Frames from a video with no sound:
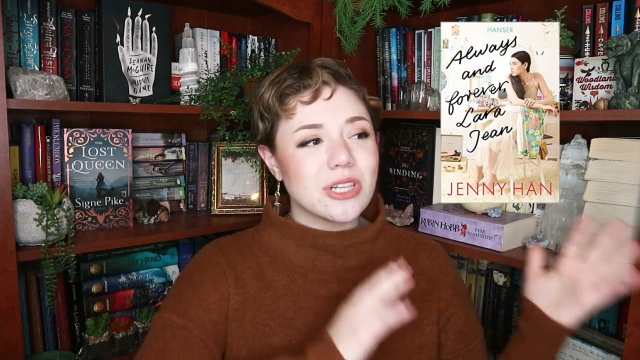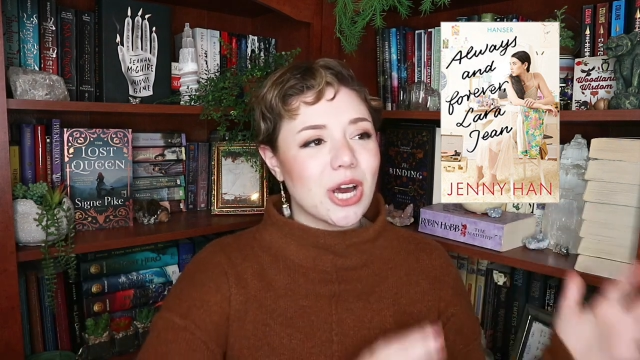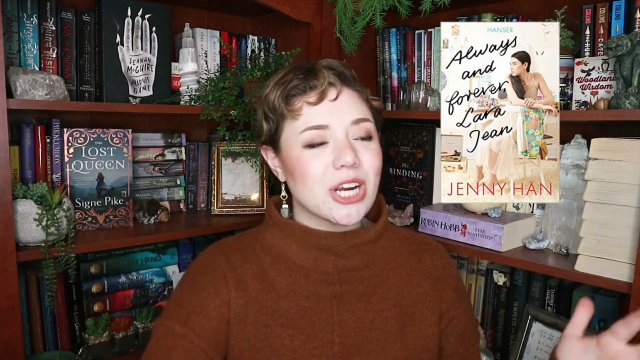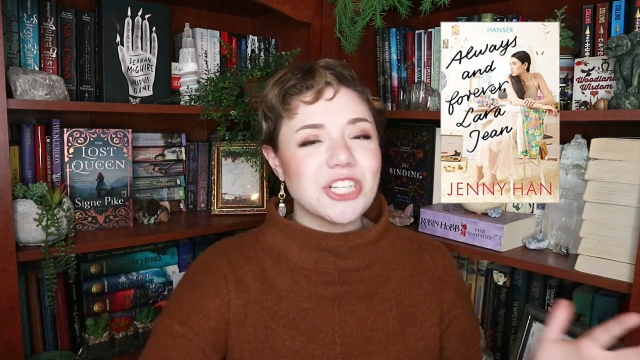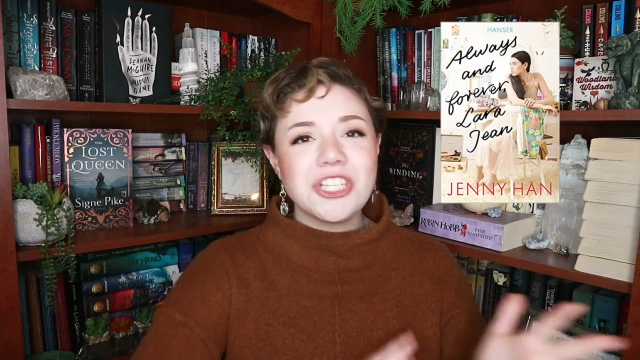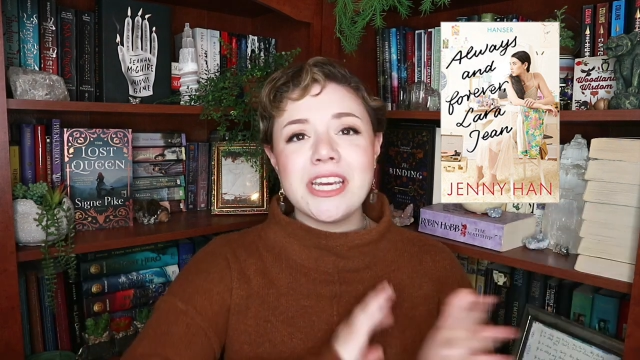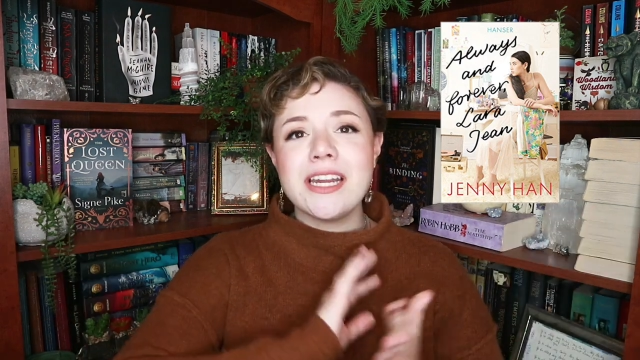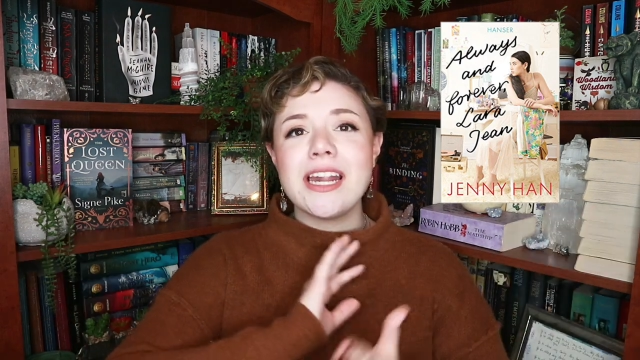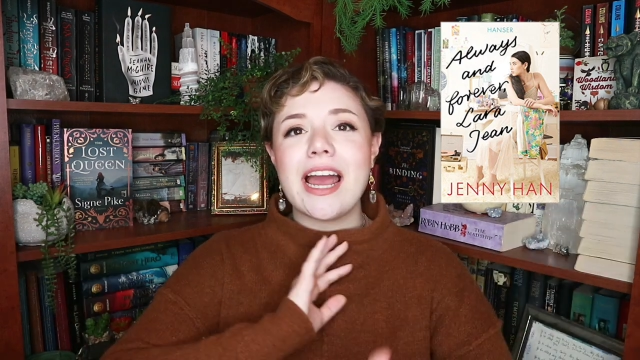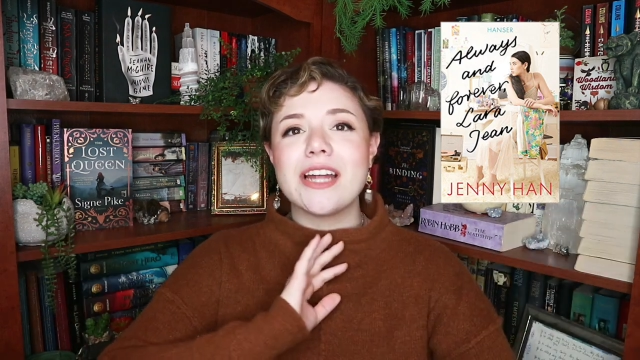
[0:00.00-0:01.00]
Lara
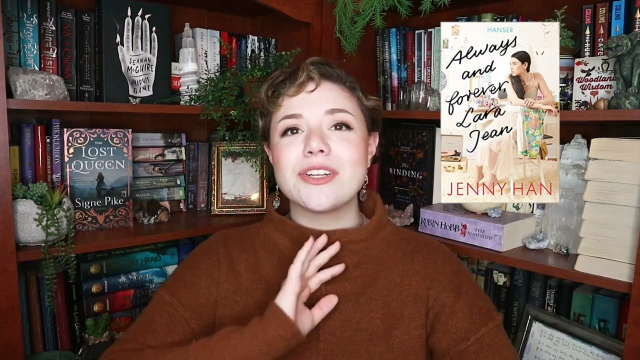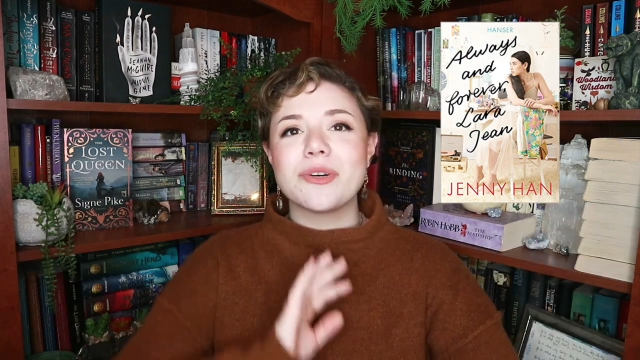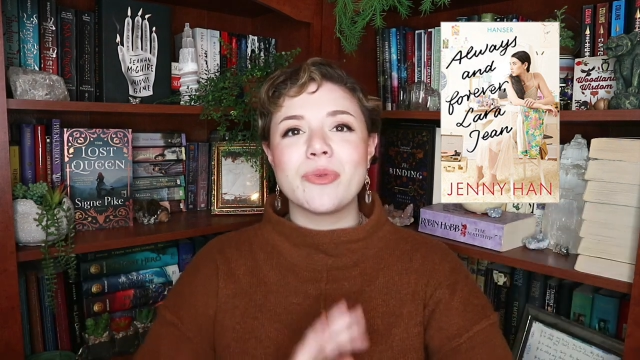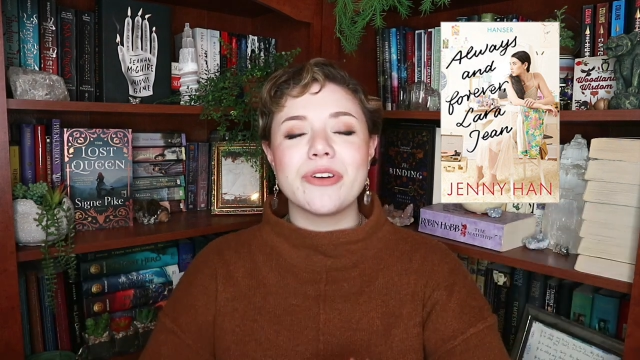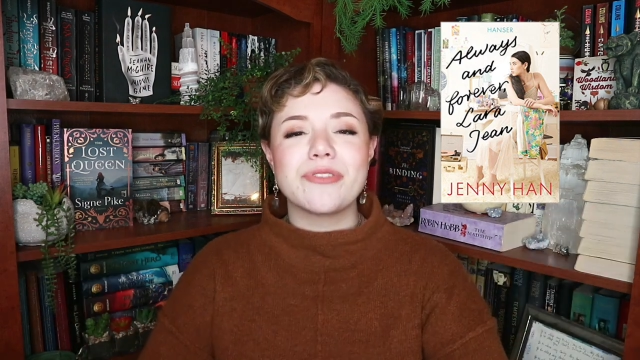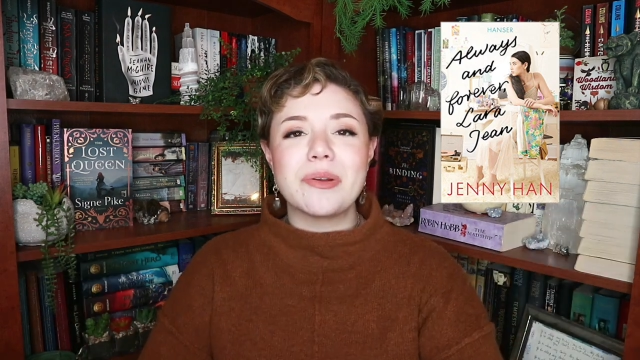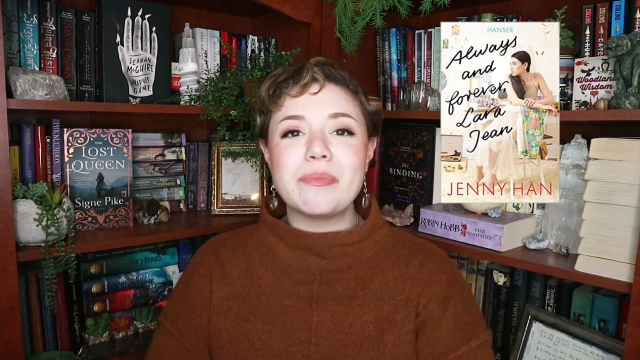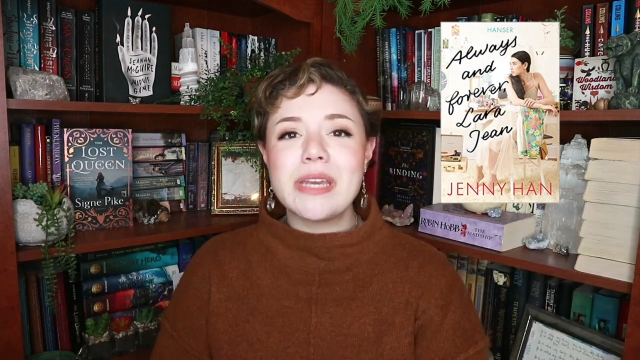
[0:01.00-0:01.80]
Jean and her boyfriend